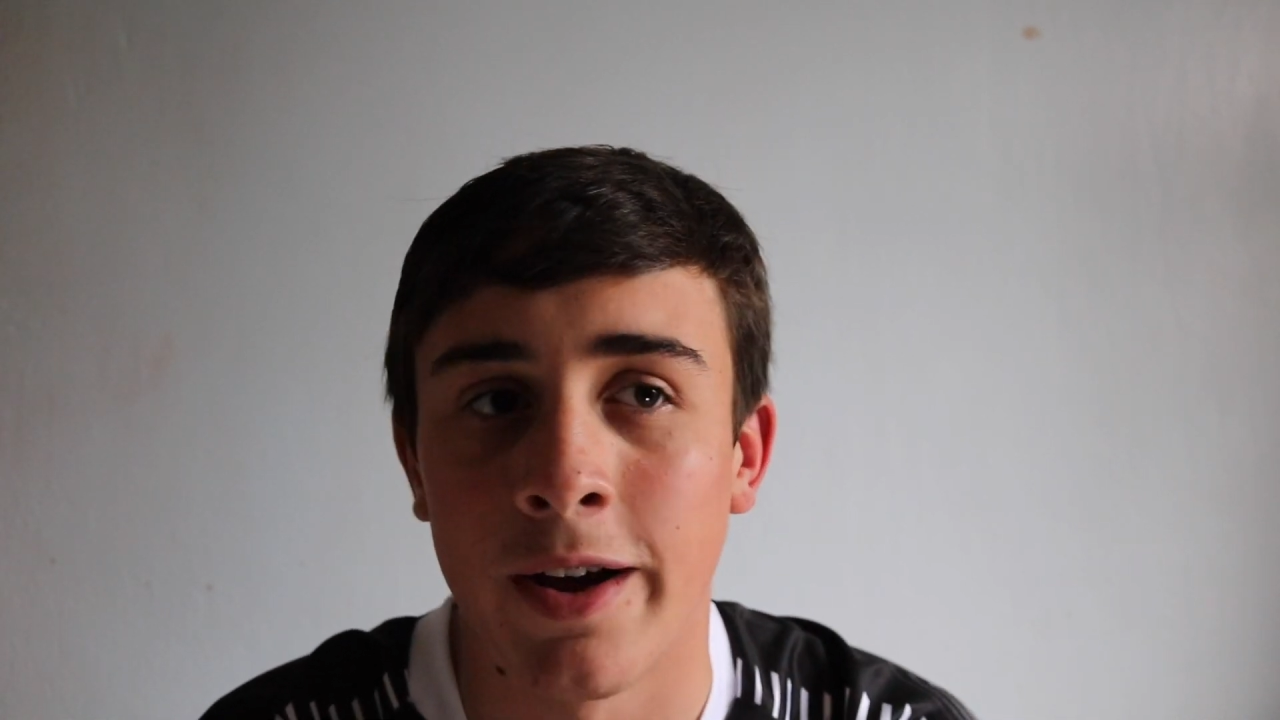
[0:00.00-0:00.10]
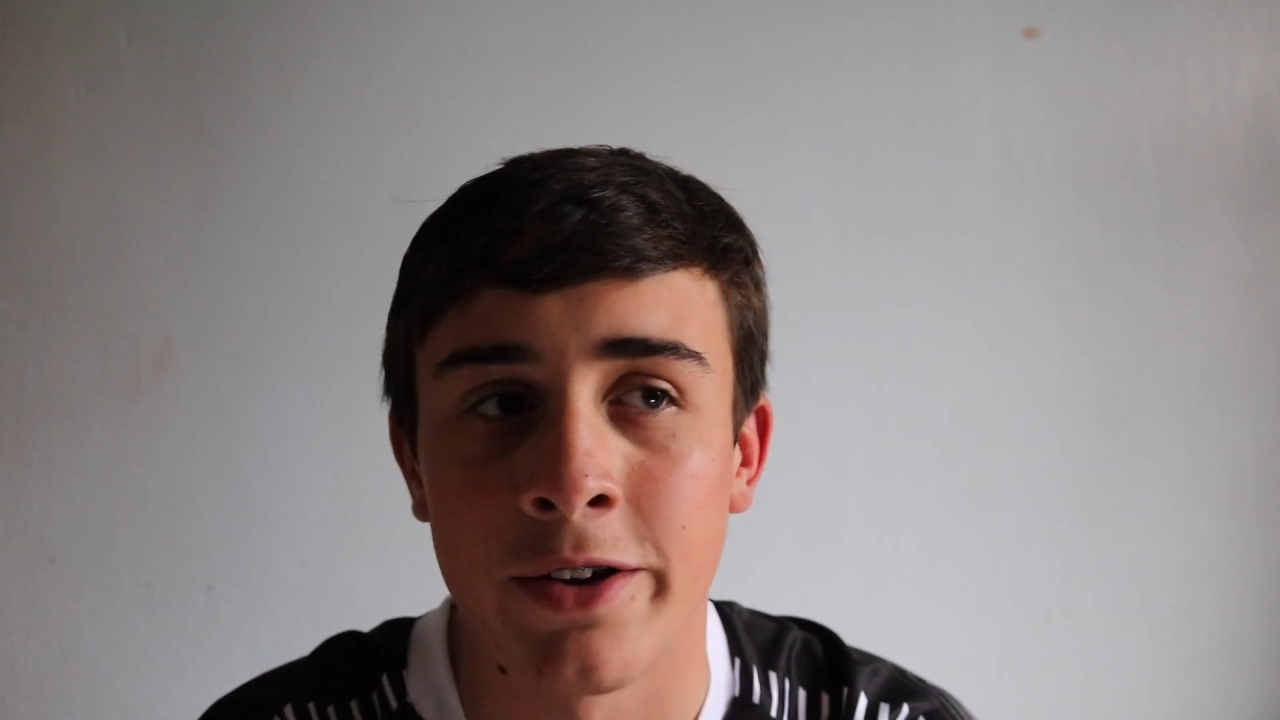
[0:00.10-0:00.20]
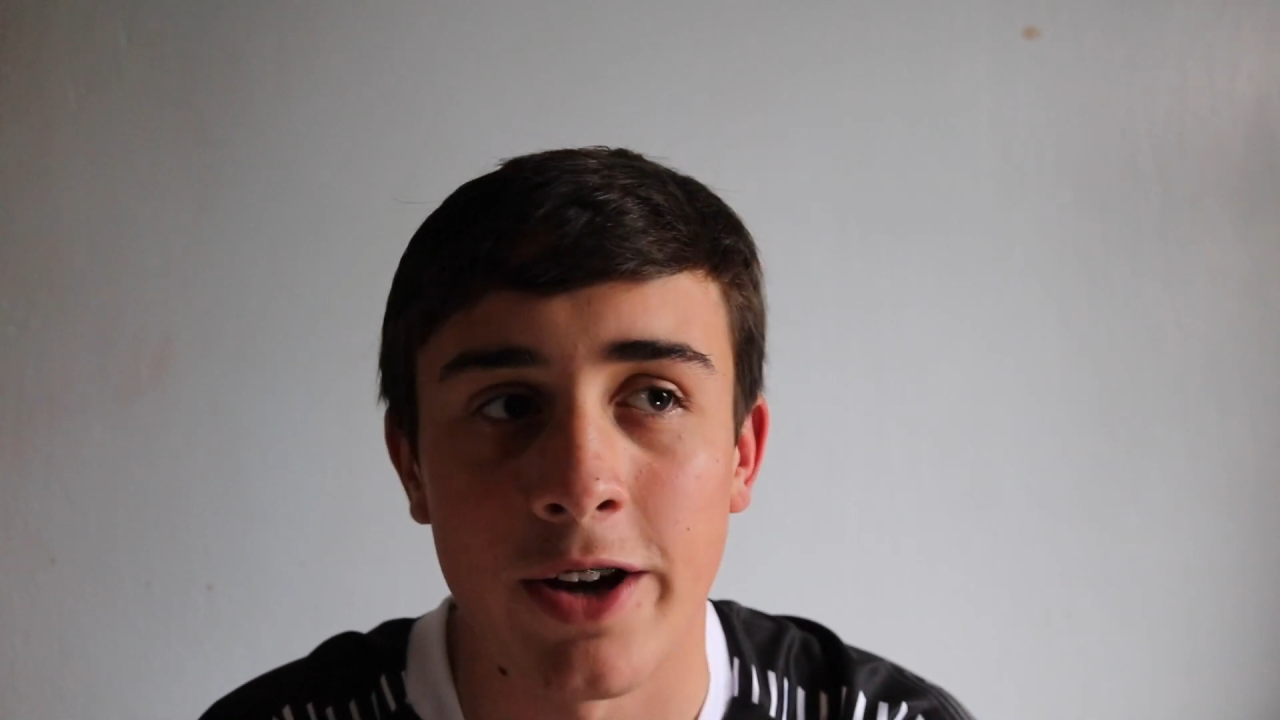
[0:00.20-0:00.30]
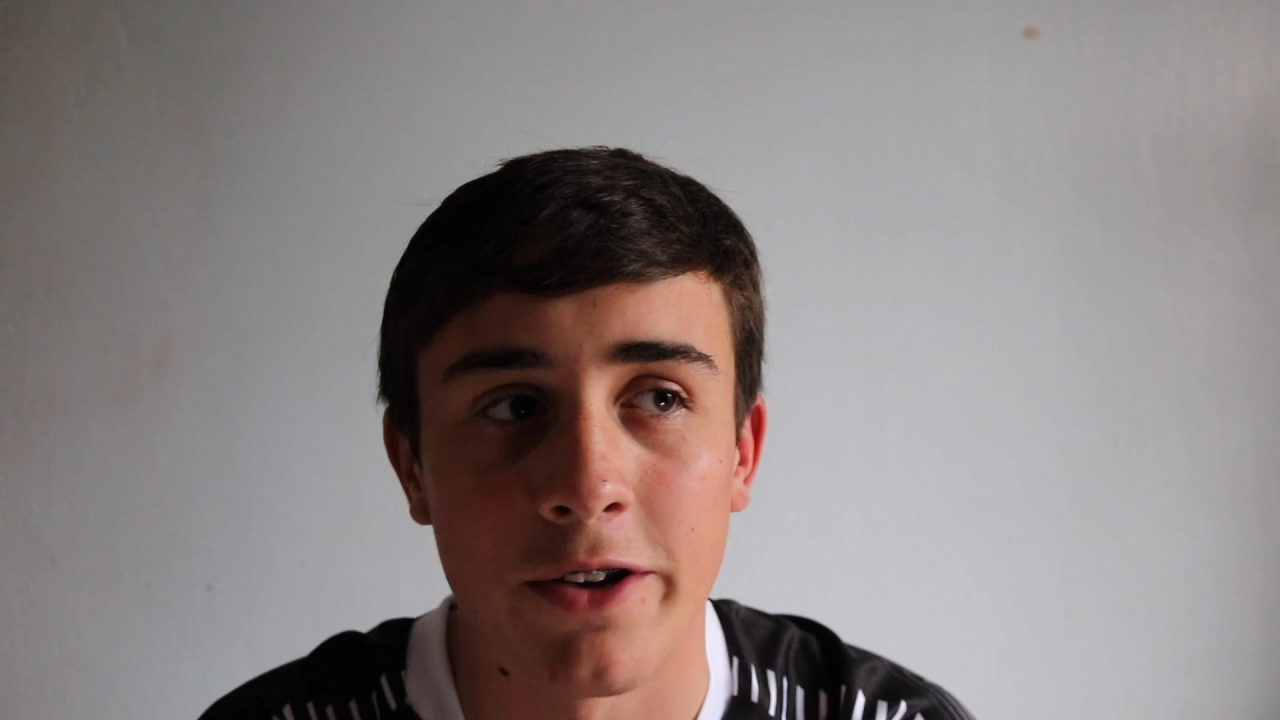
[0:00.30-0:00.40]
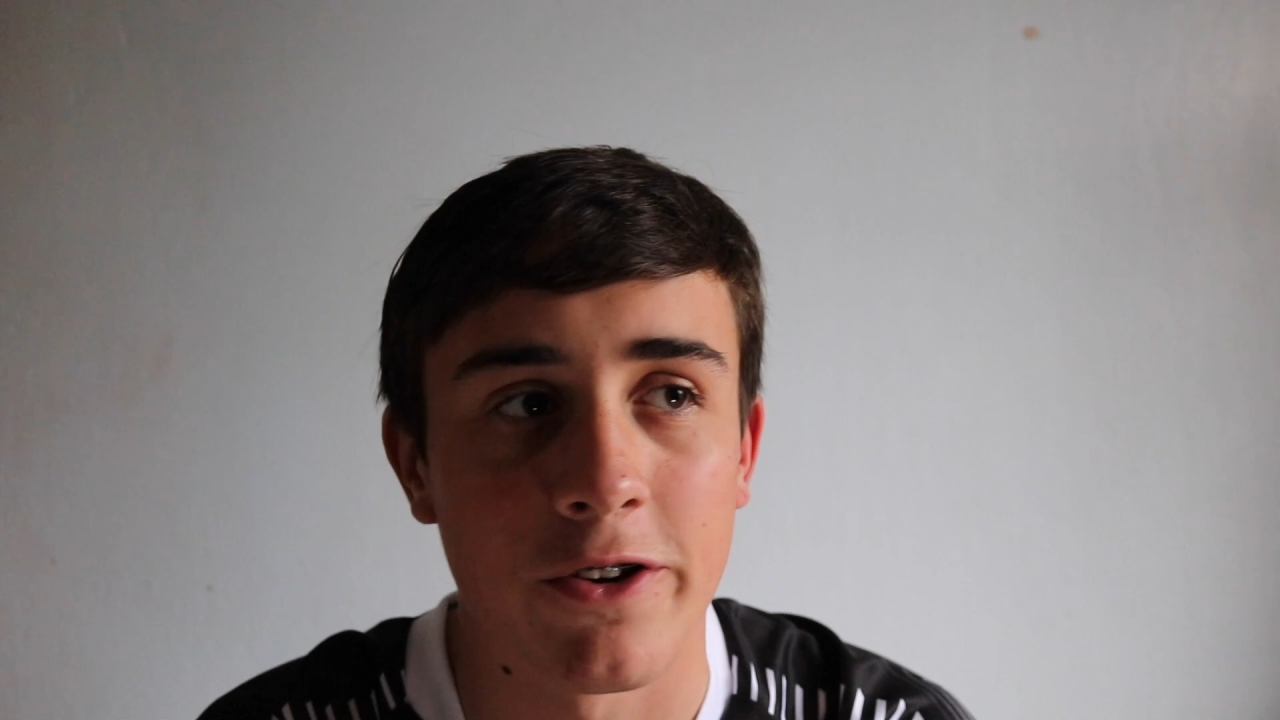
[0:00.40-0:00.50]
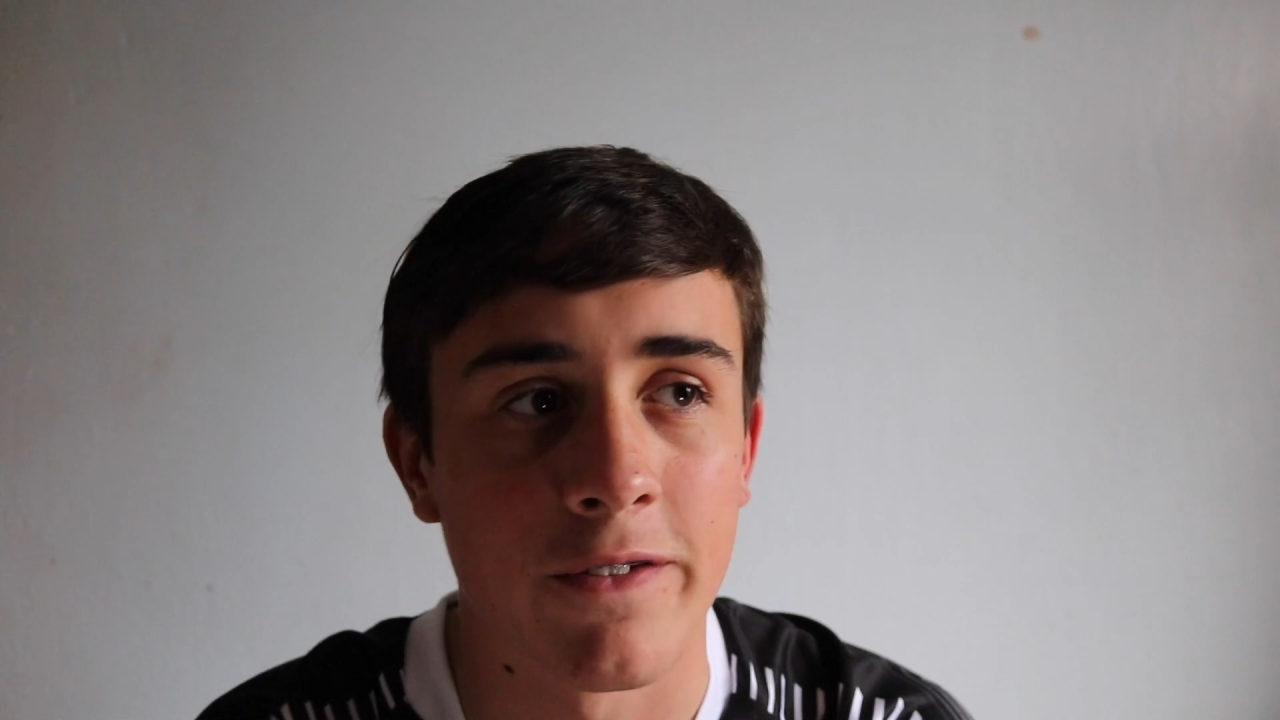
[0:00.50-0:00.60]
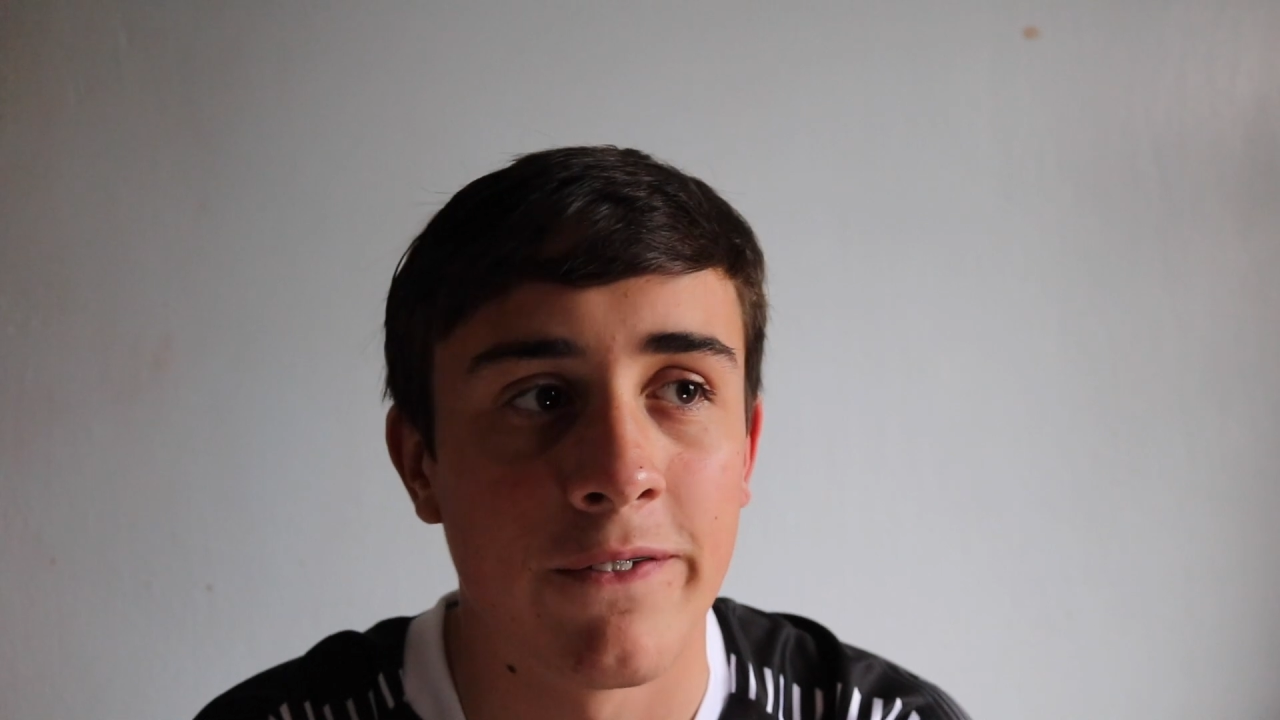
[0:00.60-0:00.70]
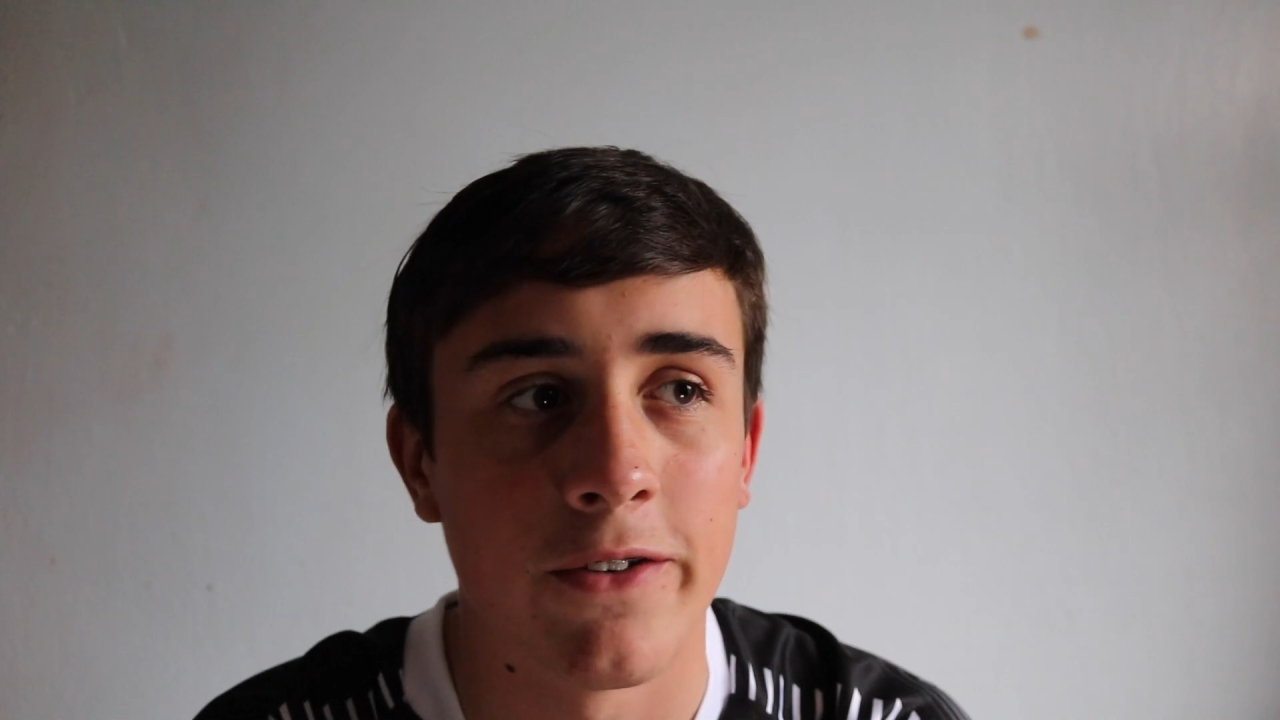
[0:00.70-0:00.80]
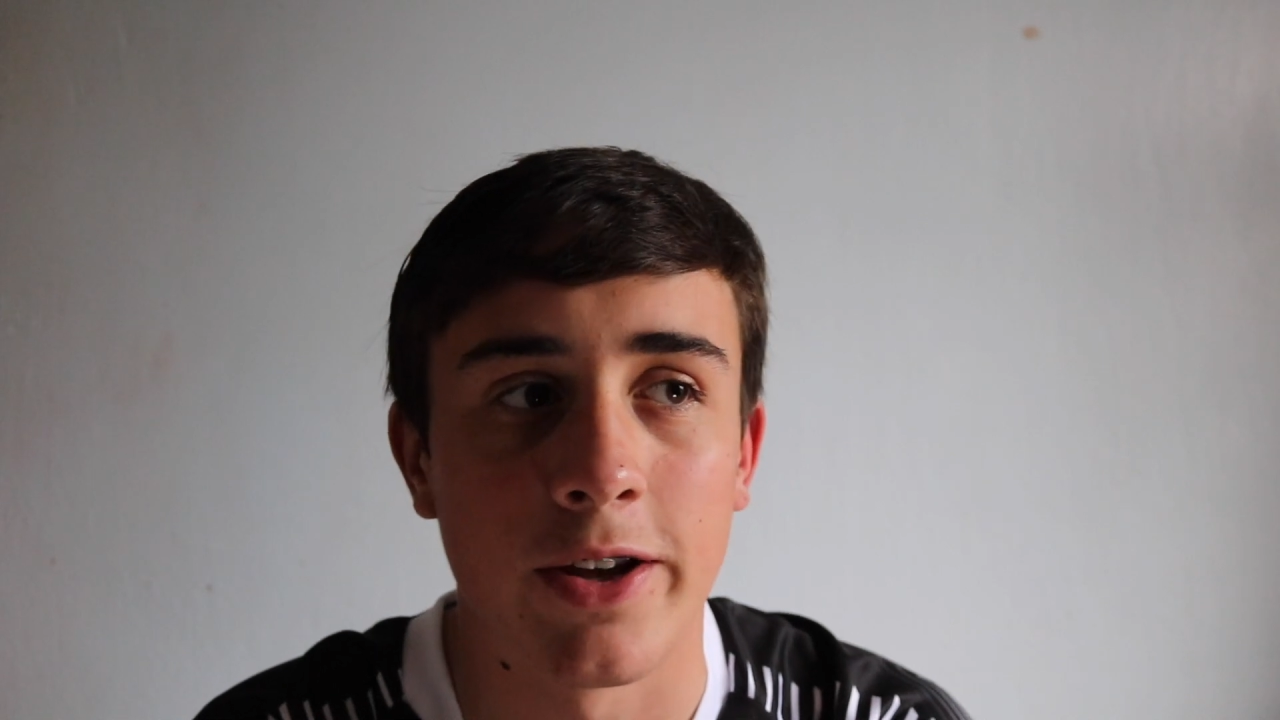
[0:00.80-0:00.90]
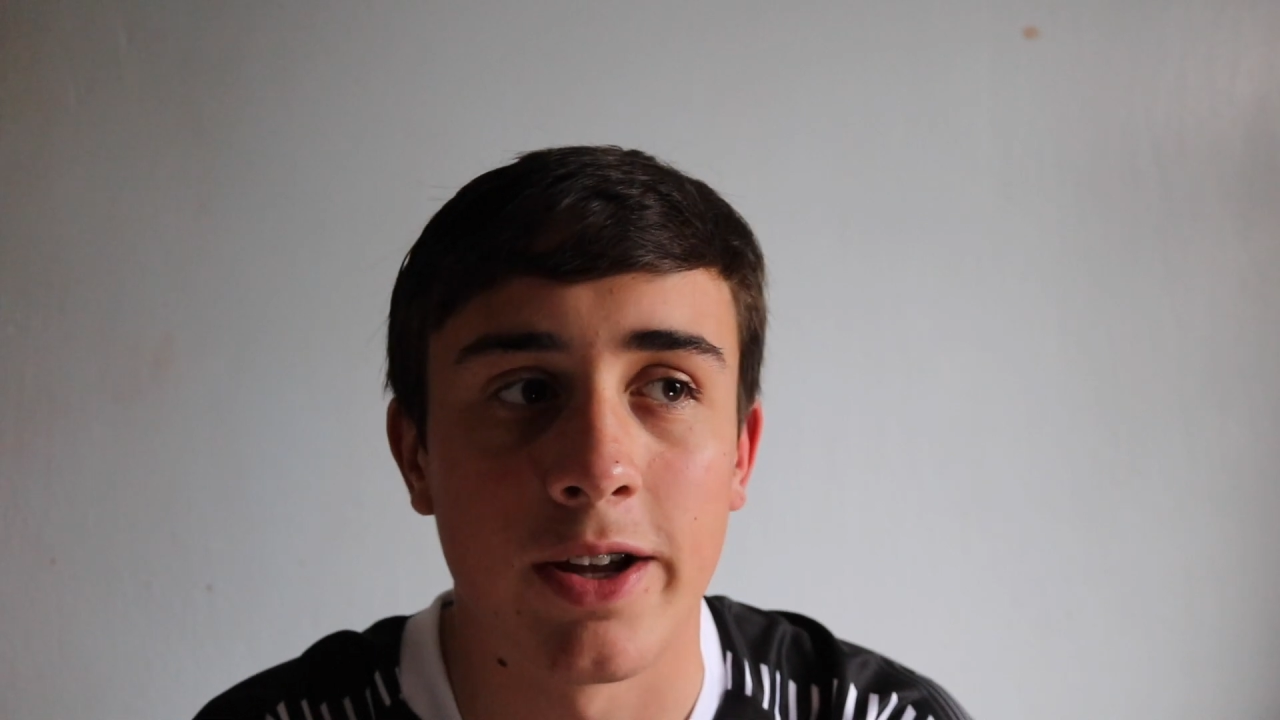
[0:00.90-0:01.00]
that chant's just
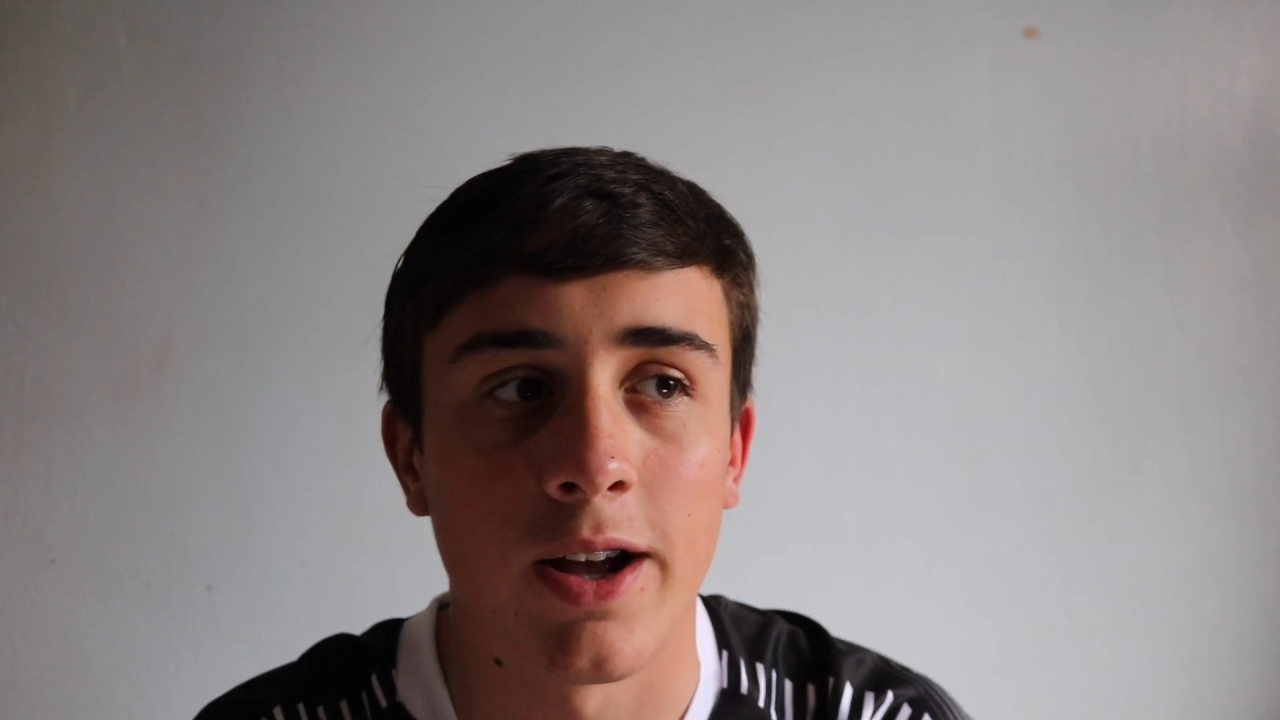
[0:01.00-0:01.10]
funny,